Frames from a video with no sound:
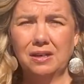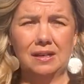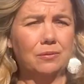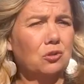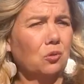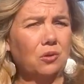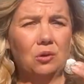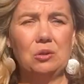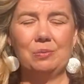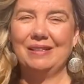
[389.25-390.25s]
and I'm sure
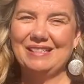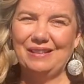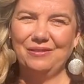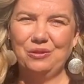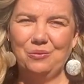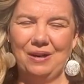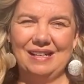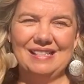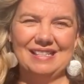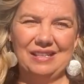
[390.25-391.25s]
there's plenty of good
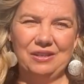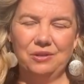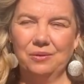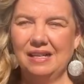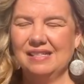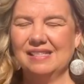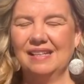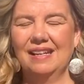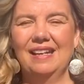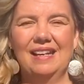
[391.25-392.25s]
wines in the US
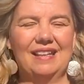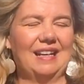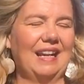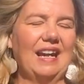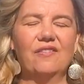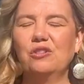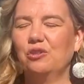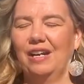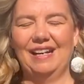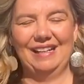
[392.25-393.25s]
that I haven't
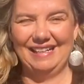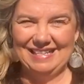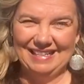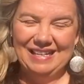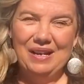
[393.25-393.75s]
tried.